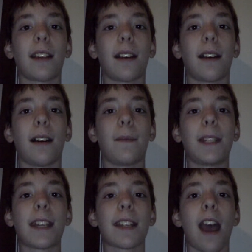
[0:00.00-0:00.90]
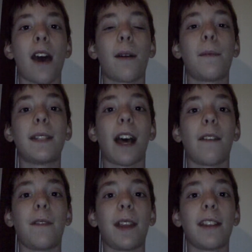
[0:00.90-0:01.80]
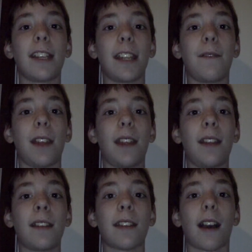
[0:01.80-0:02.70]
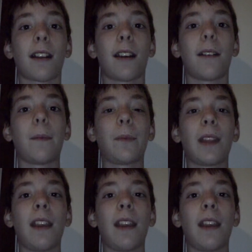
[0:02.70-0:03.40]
the DSiHub.vndv.com.